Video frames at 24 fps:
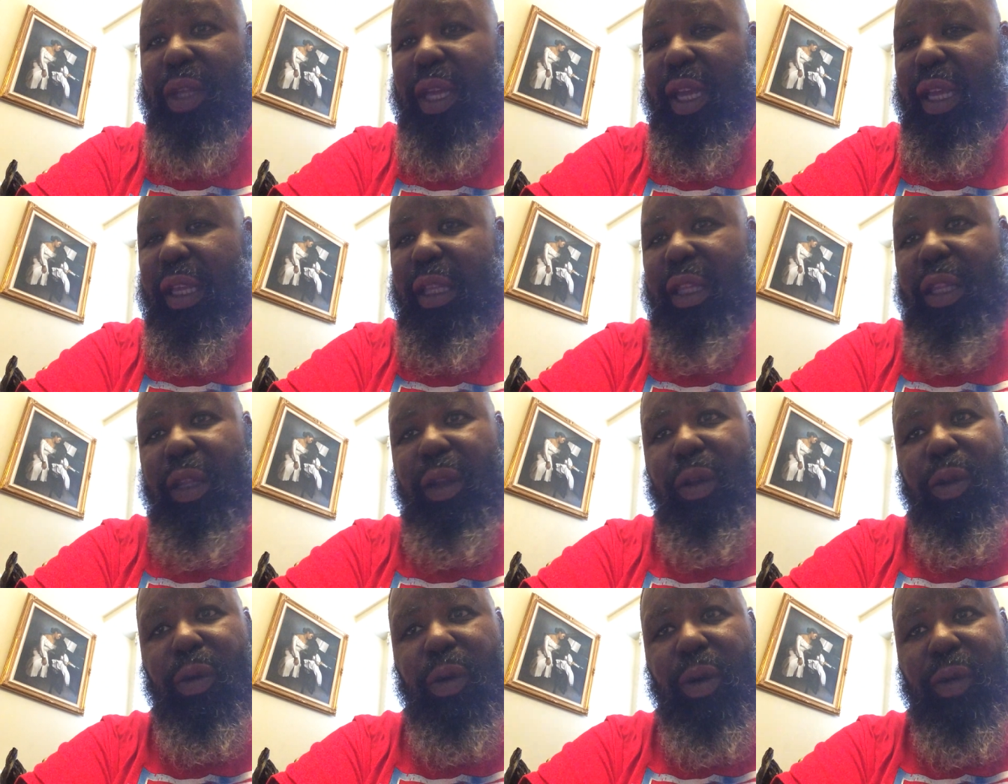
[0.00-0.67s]
Thank
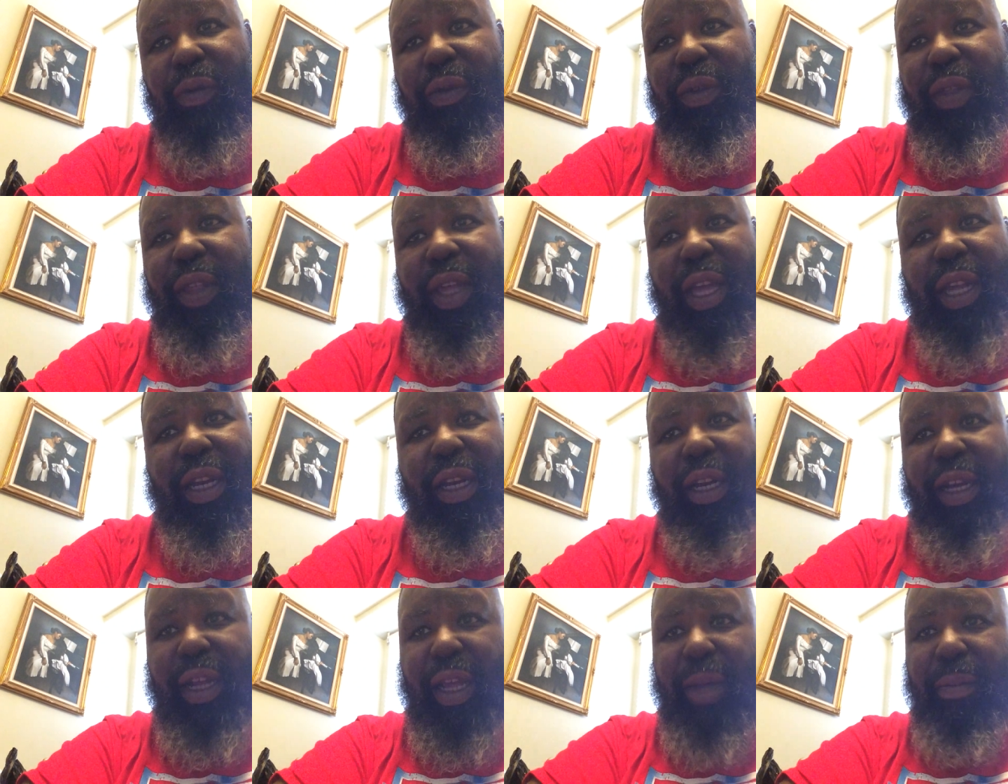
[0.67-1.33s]
the Lord for
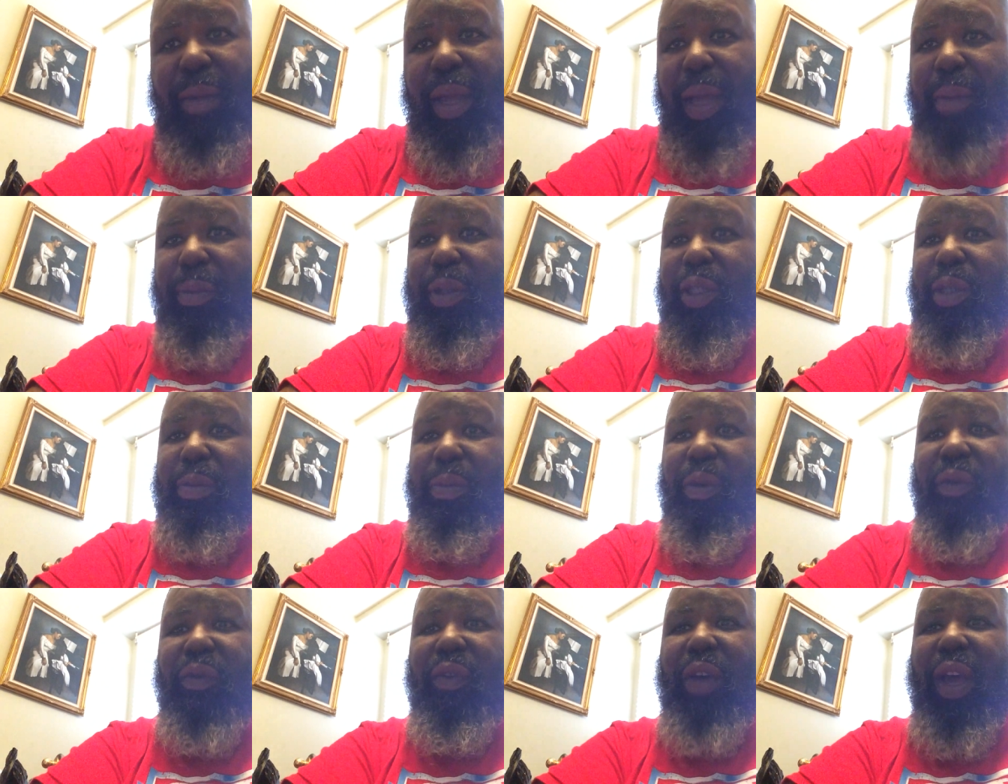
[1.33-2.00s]
that, that I'm able
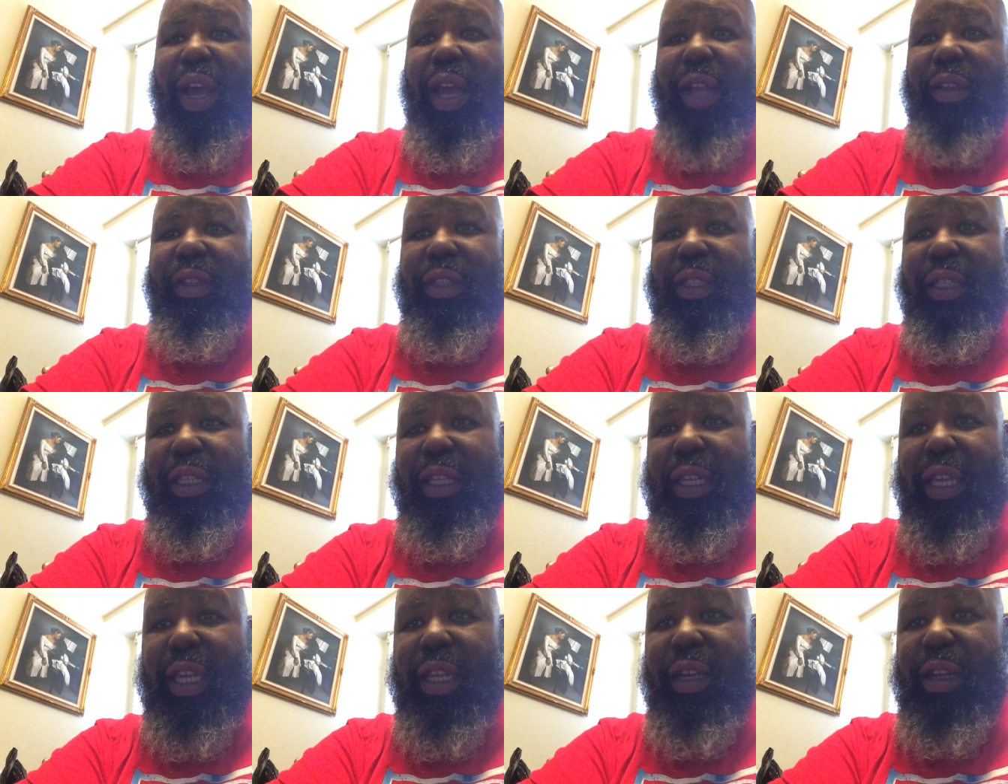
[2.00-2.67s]
to provide
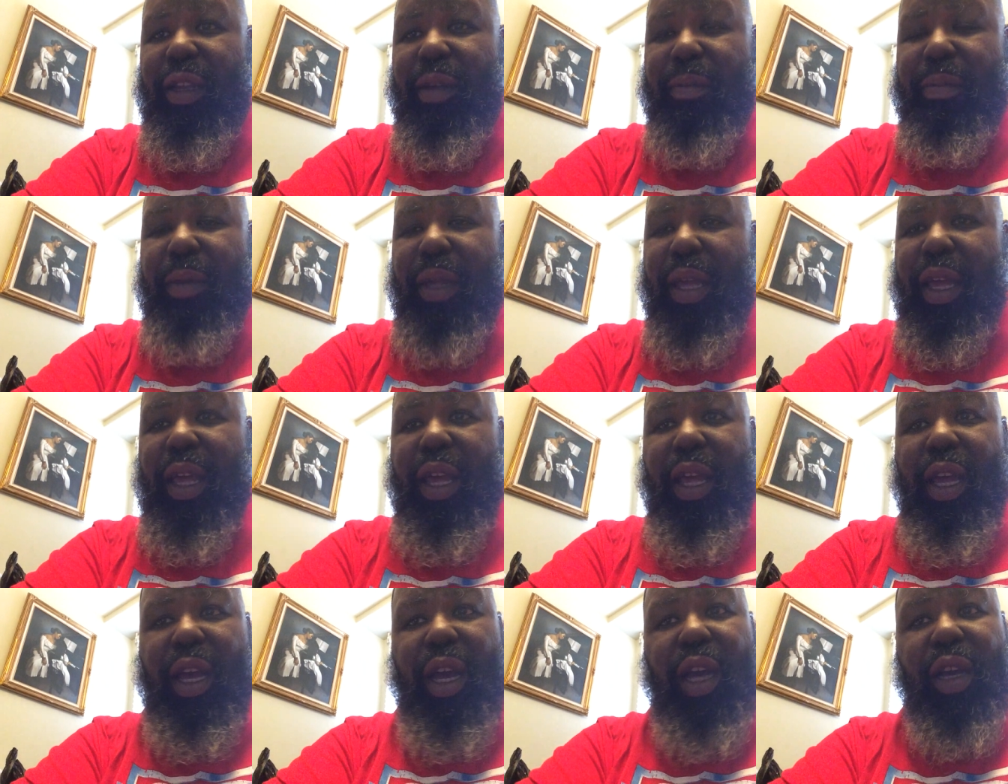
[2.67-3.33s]
to get him
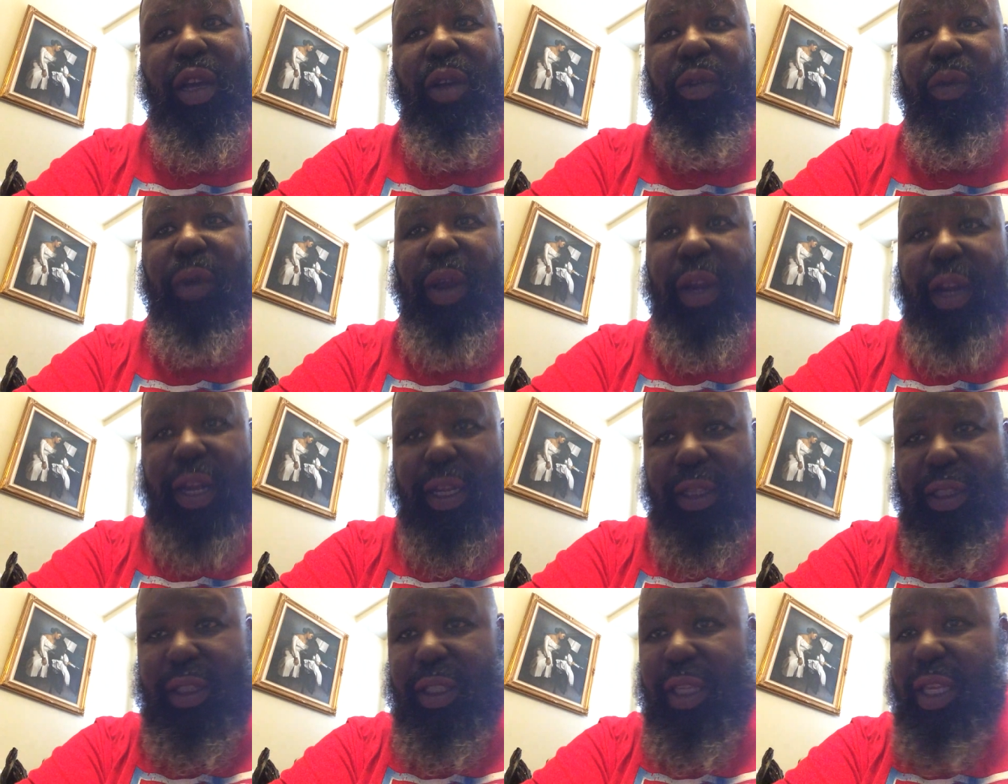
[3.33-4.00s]
a
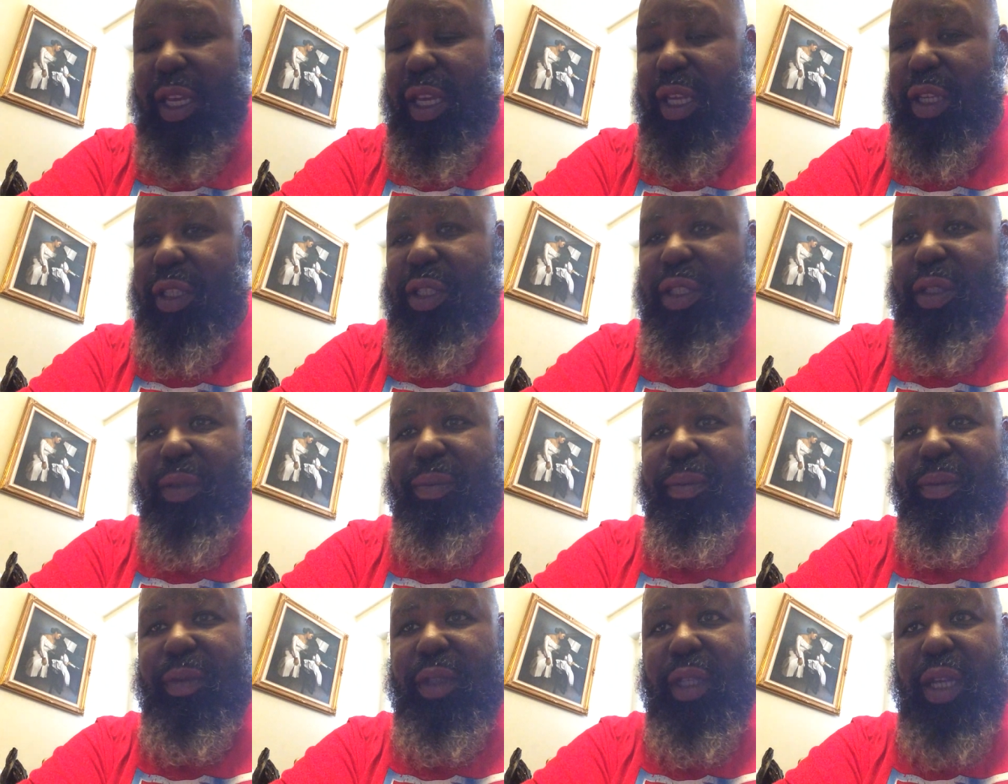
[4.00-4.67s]
great
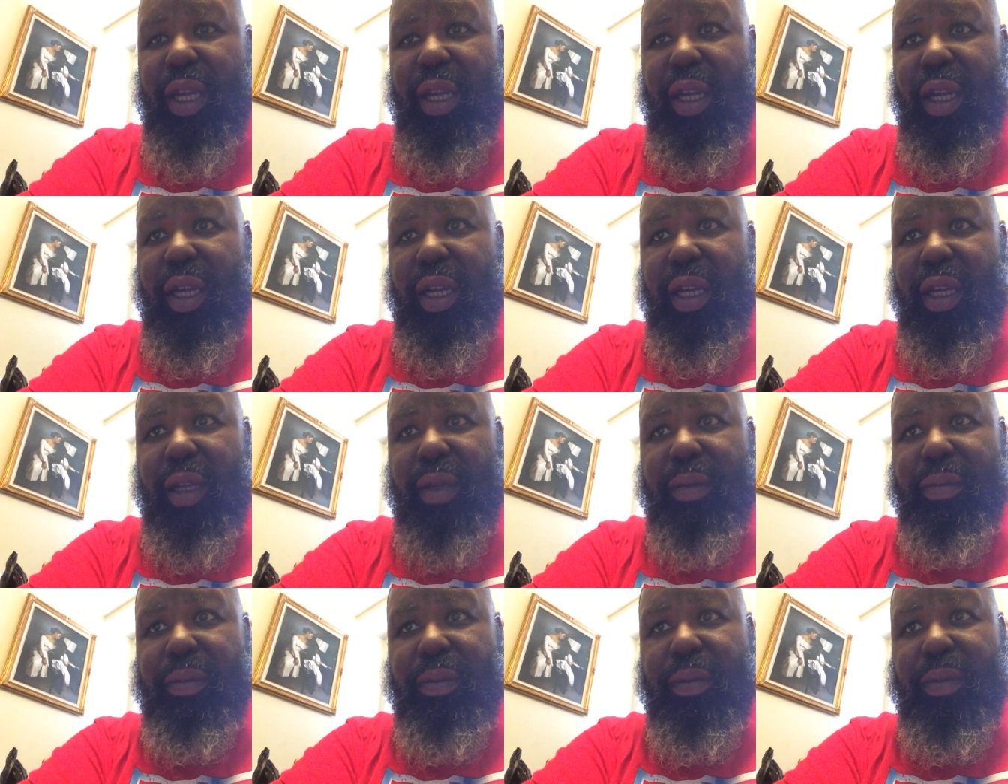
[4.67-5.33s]
education
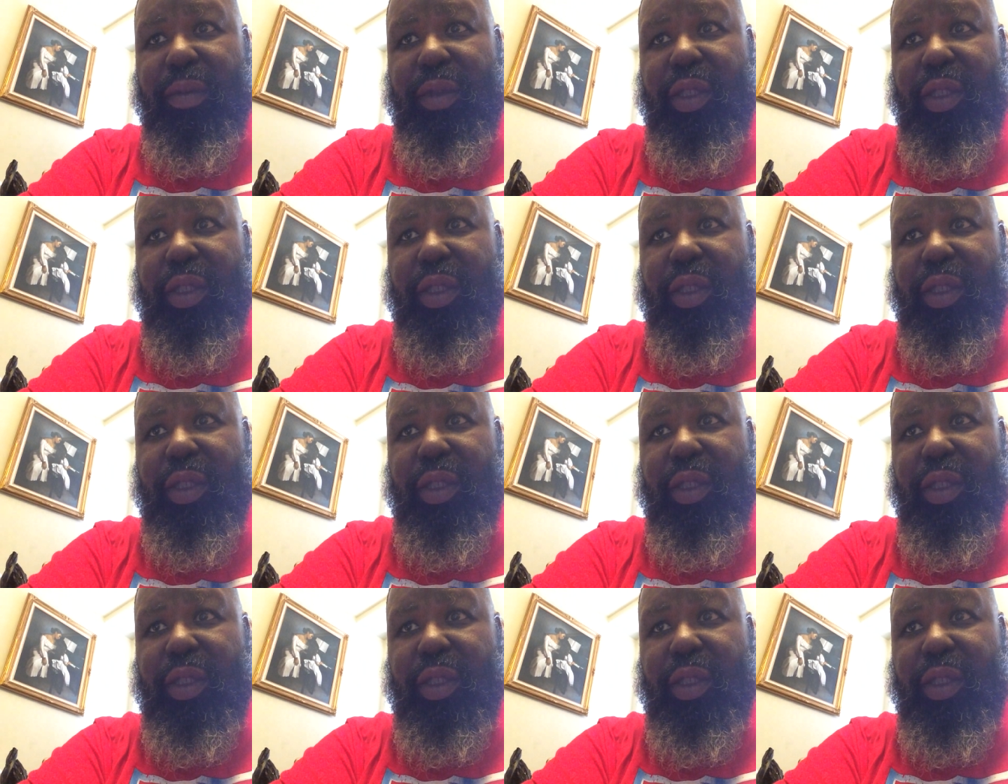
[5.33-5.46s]
um,